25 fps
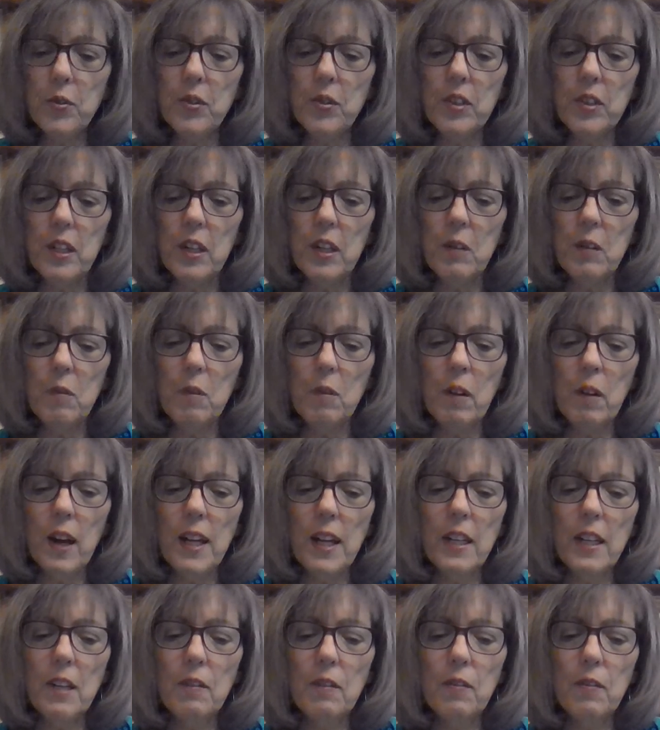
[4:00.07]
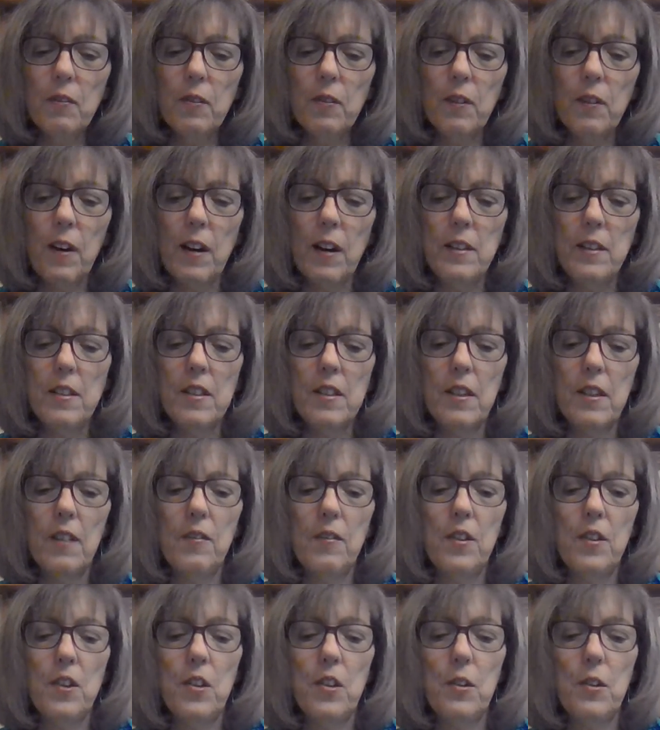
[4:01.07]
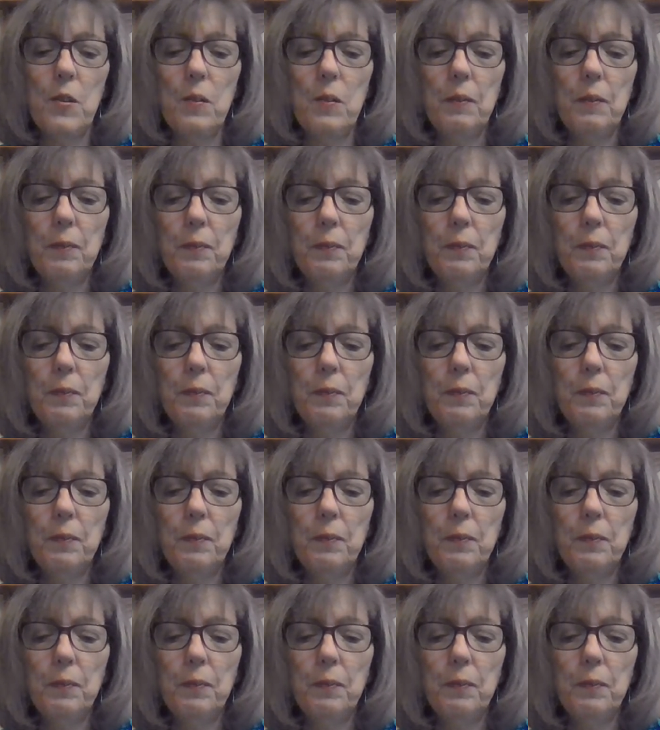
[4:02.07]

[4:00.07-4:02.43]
you see right in front of you.